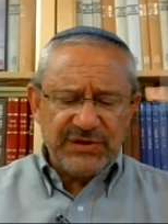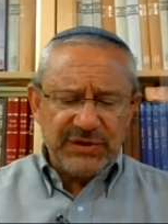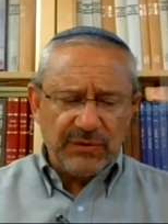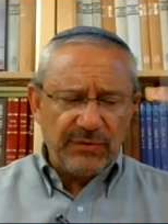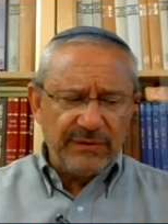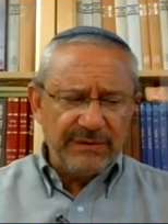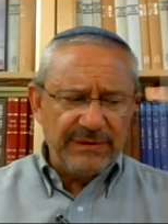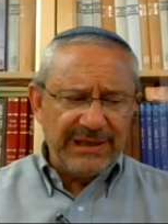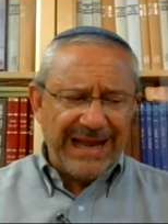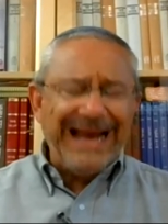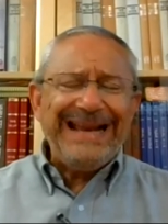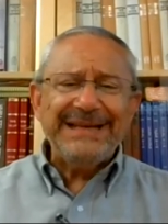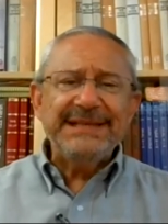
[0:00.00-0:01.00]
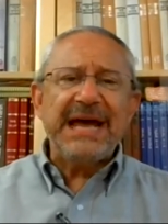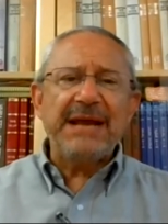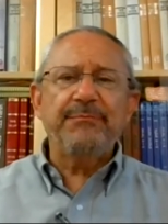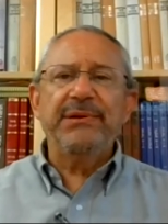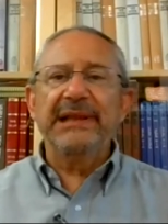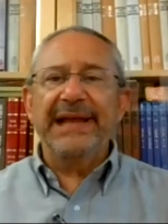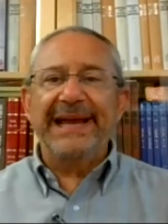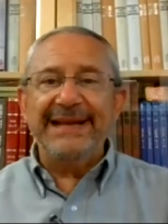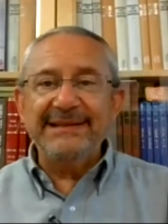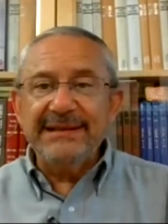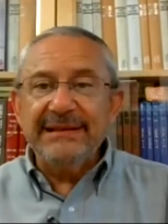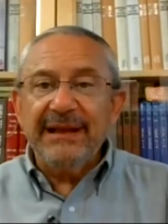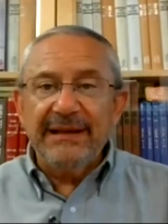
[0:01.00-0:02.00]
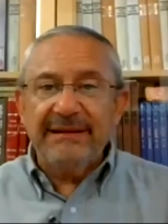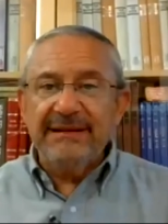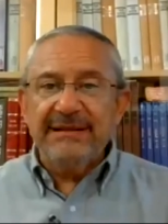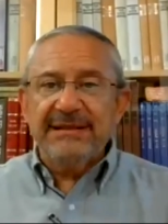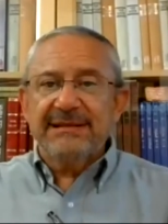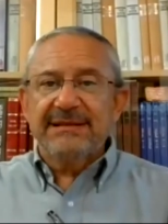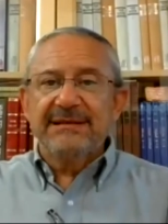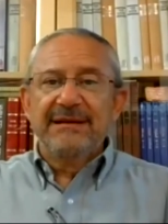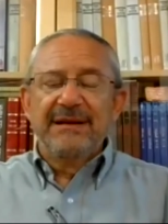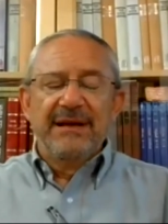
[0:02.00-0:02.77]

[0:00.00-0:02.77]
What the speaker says: So I had not planned it like this,